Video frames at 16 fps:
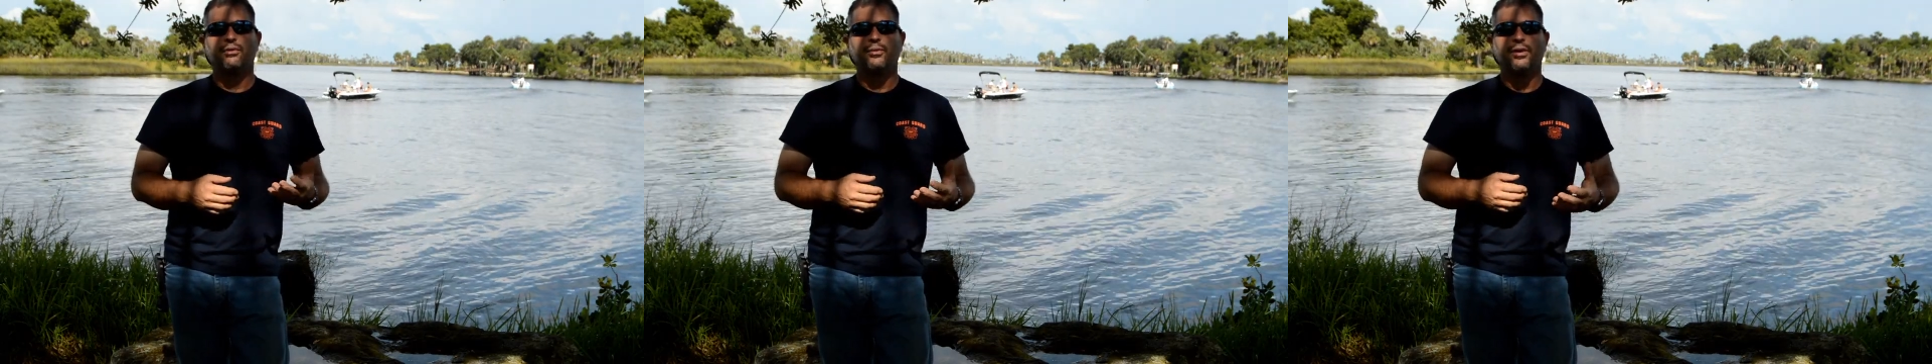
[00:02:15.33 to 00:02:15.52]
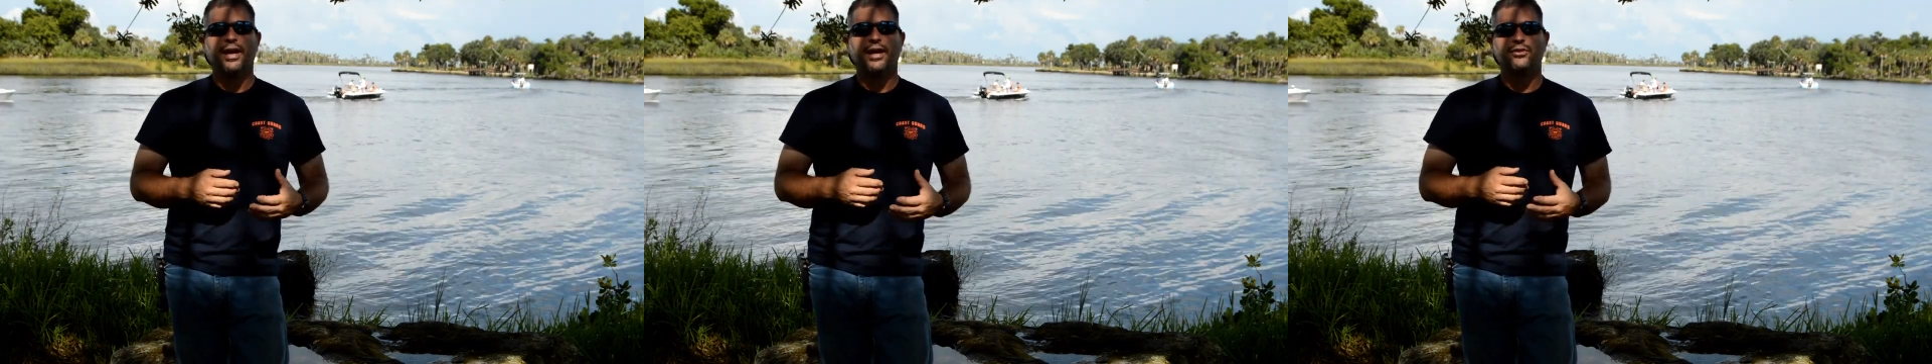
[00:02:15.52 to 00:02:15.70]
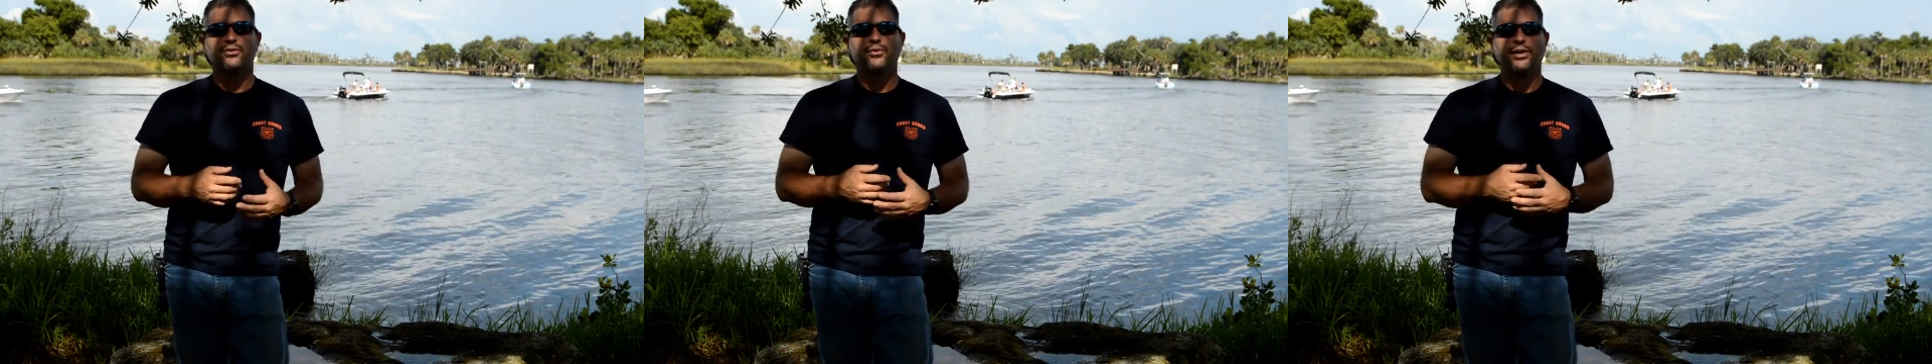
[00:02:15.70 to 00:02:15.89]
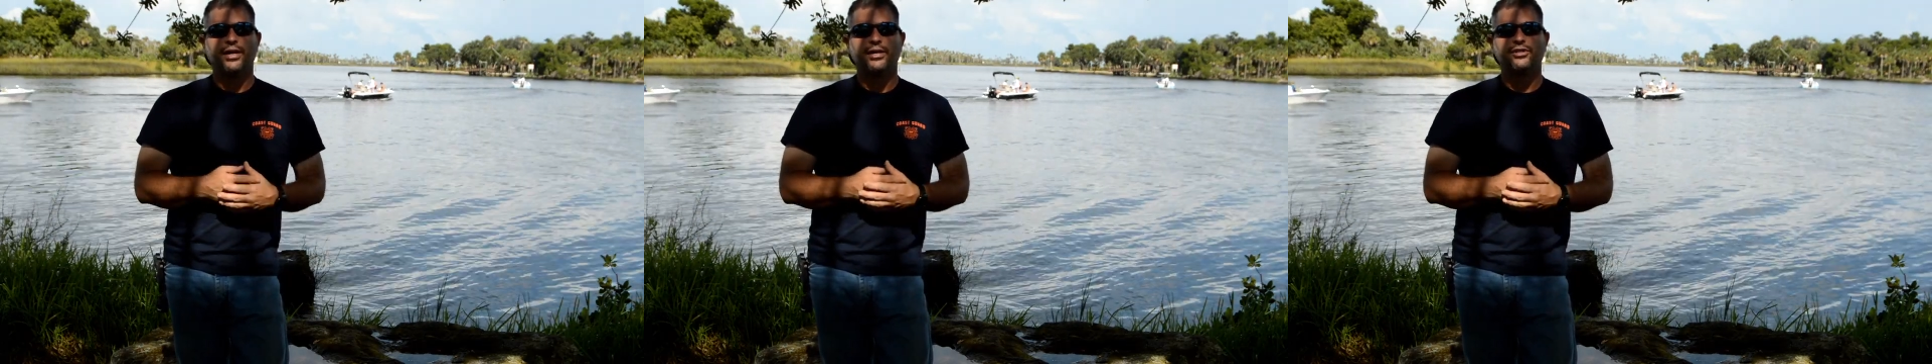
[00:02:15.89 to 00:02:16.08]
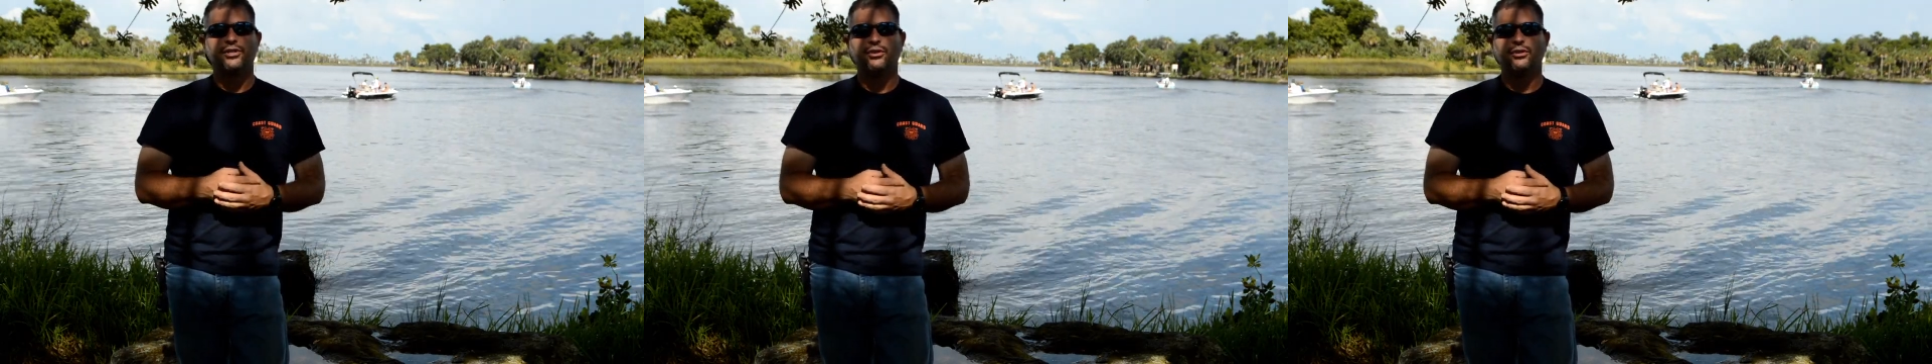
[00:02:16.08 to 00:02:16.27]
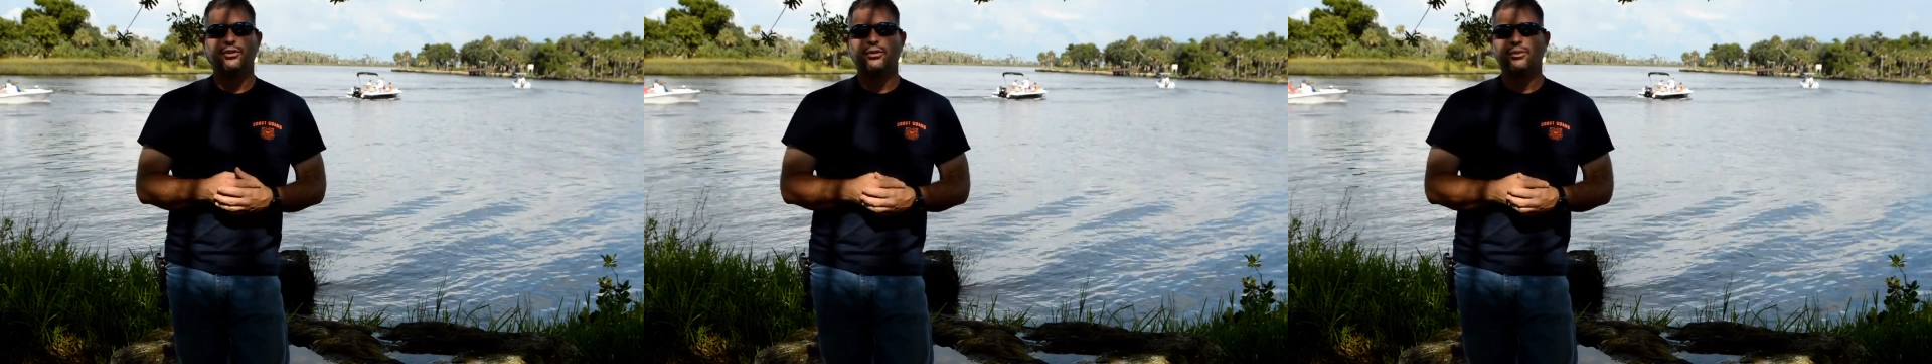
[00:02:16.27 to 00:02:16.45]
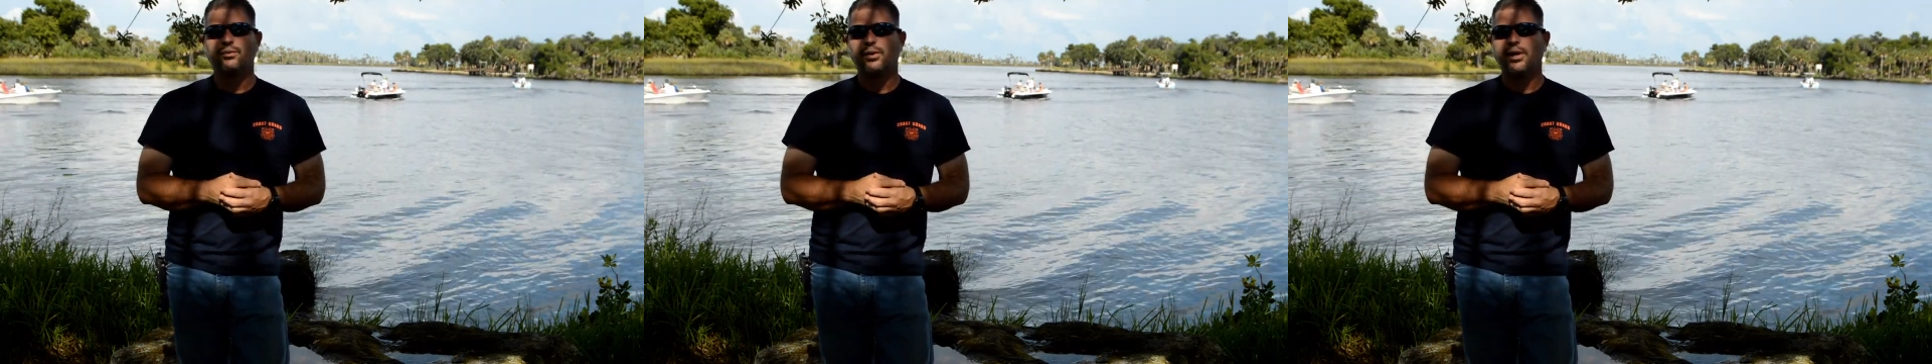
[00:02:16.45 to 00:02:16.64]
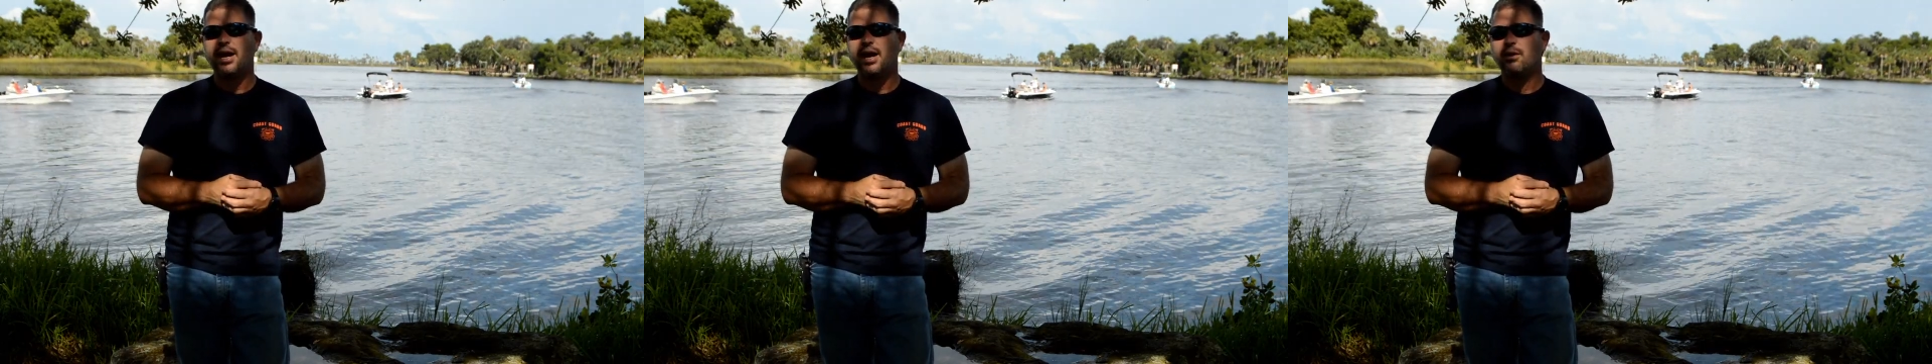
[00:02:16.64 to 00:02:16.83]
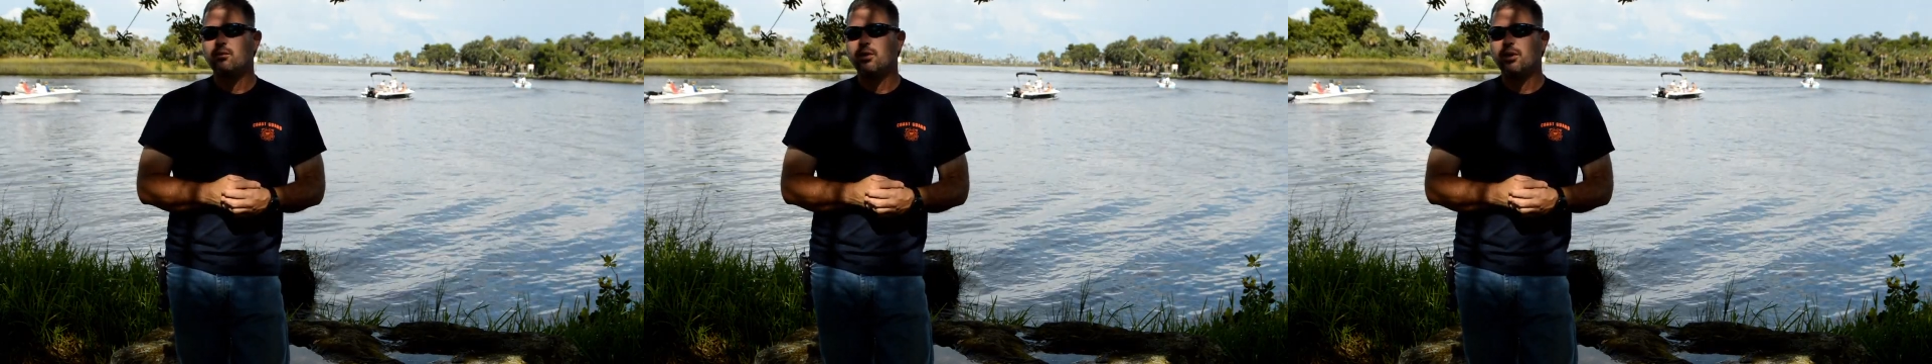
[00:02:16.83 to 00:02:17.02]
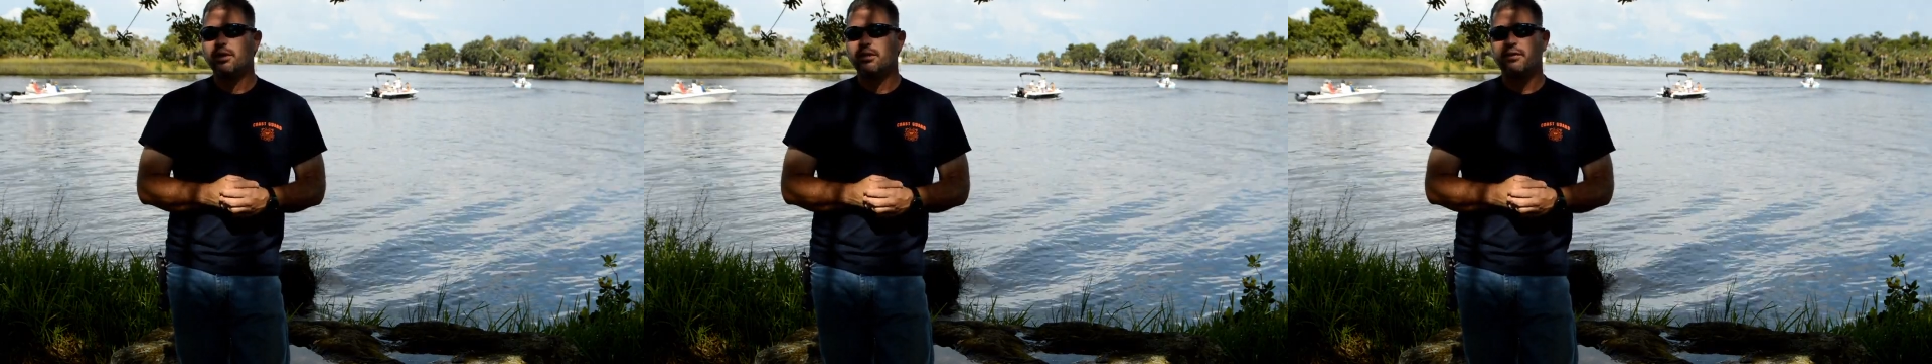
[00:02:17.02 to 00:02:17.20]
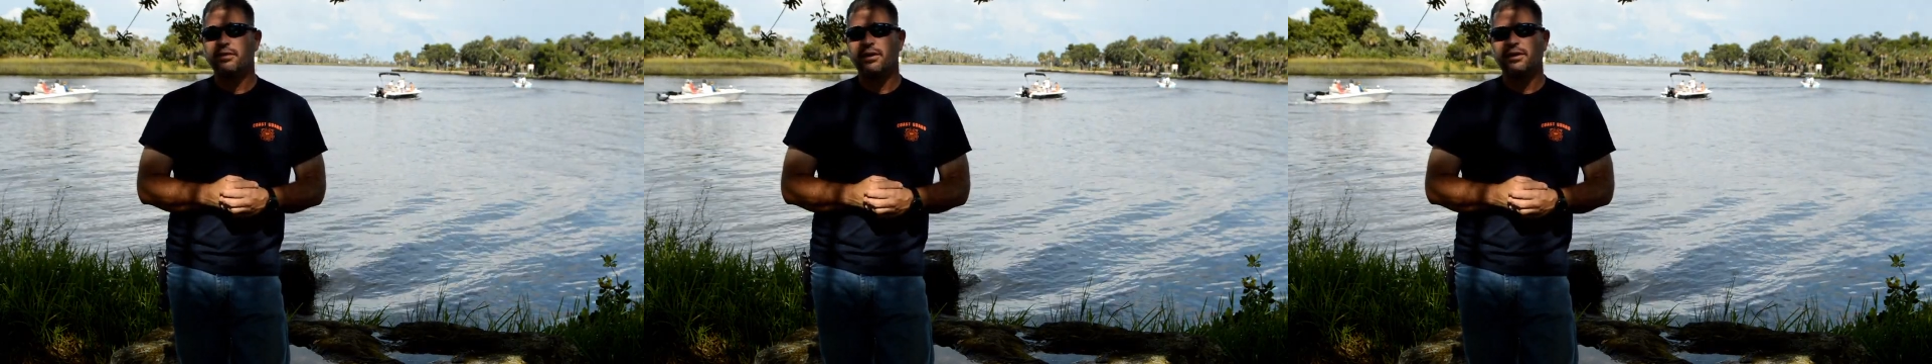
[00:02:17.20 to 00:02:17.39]
We had a 22, we had one
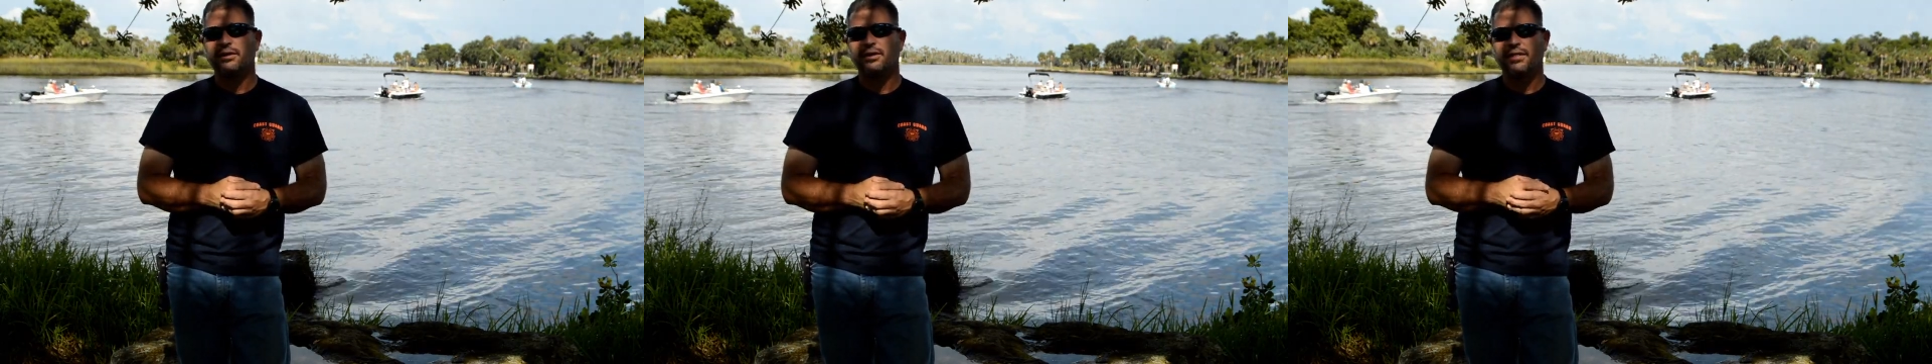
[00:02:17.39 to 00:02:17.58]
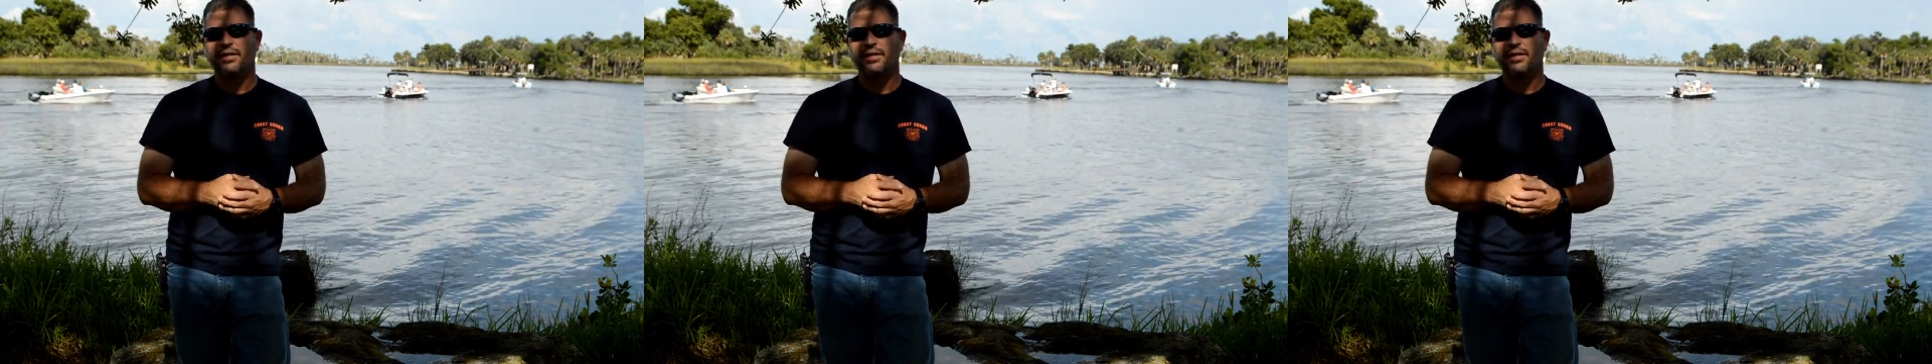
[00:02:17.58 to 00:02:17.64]
other that I